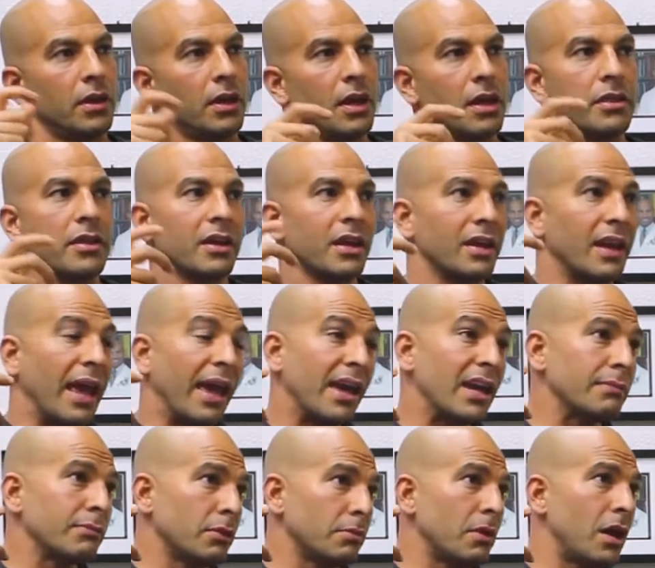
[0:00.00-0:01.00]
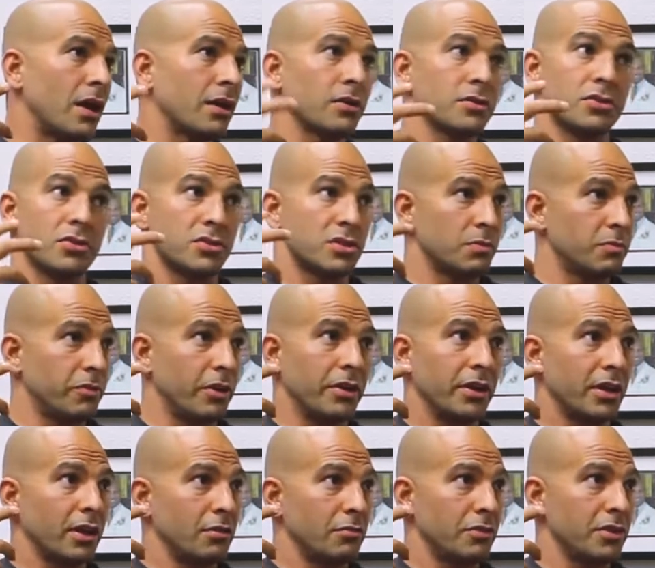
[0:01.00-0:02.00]
and I think in animal models, there's some
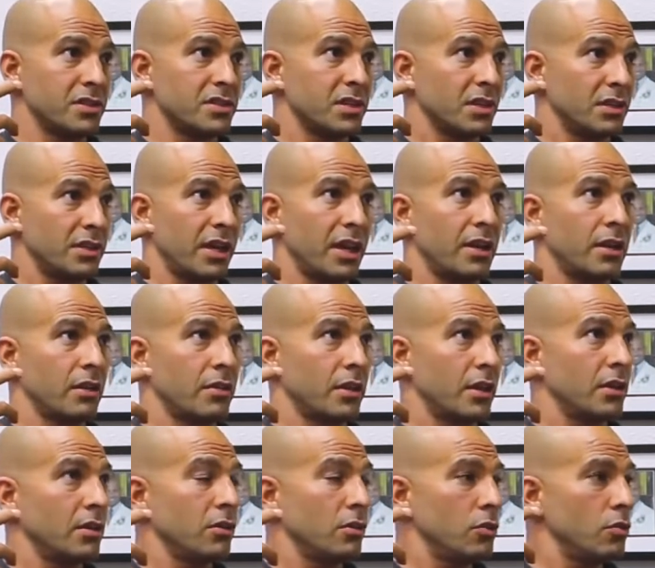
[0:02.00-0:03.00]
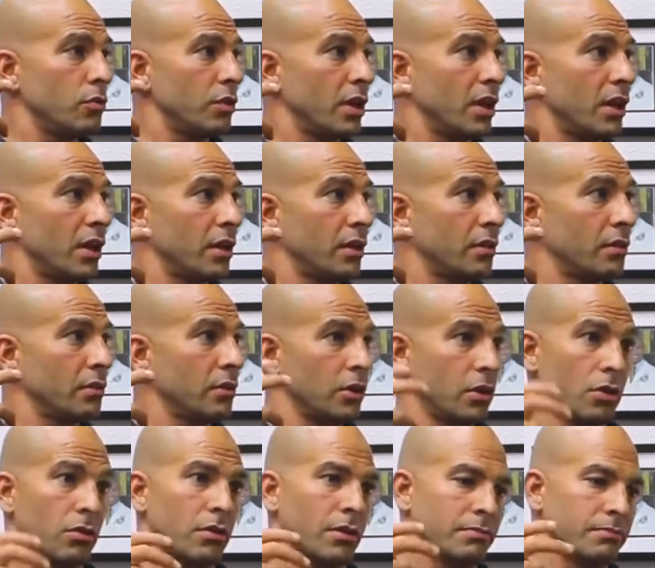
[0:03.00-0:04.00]
very convincing data that you can,
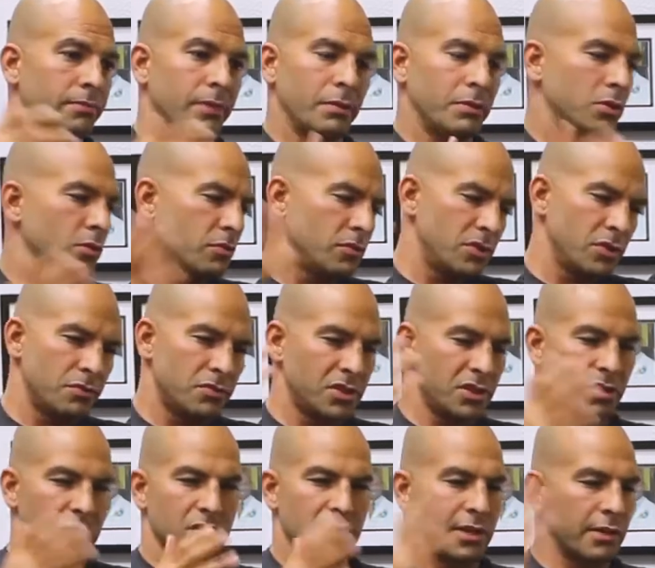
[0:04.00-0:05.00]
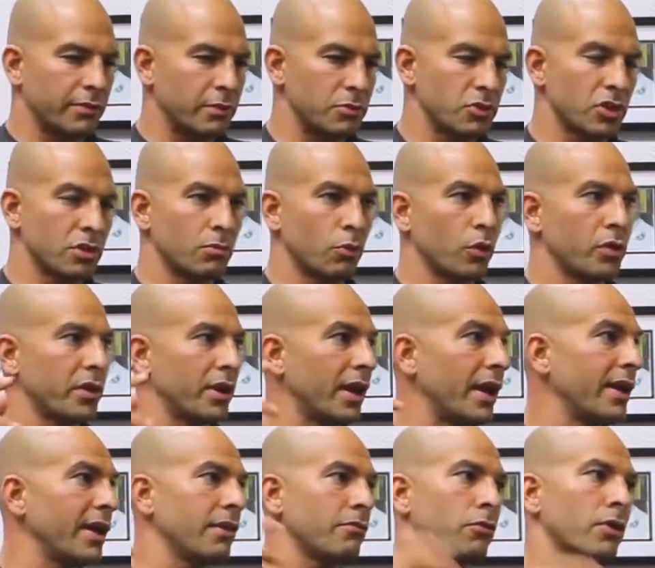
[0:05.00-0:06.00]
you know, I mean, you've, you've seen this stuff, I'm sure, more than
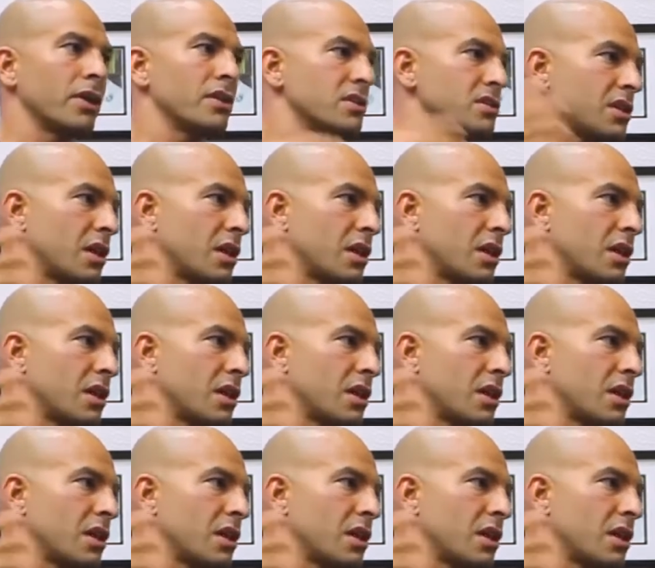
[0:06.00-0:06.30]
I have, right?